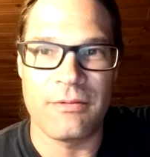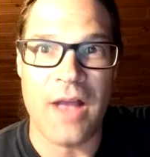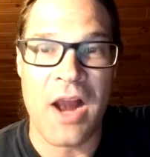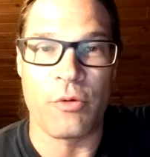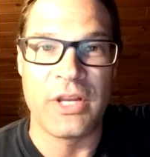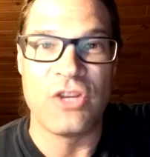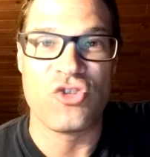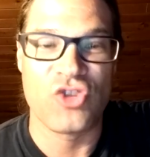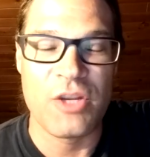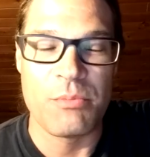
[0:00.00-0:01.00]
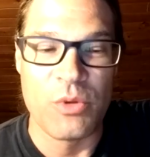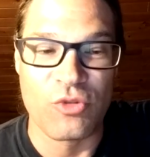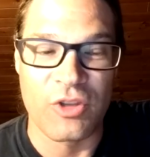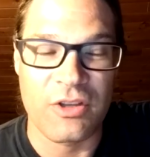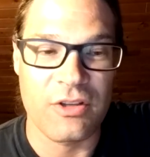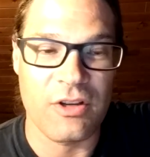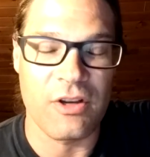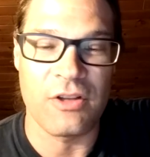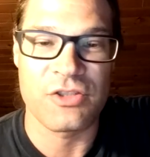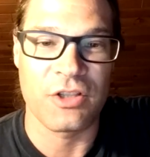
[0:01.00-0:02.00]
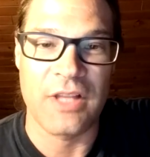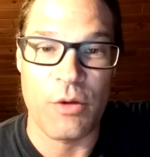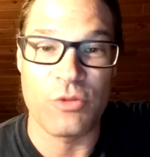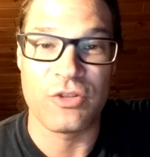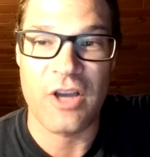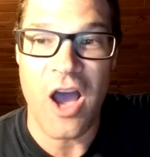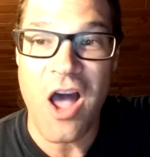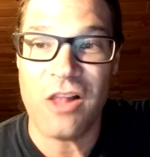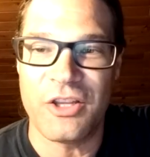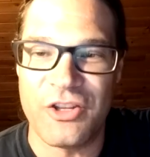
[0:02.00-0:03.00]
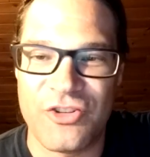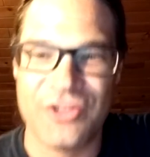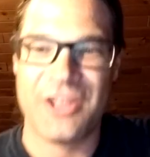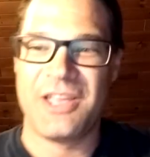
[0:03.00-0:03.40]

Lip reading: how to read sheet music until I was in college.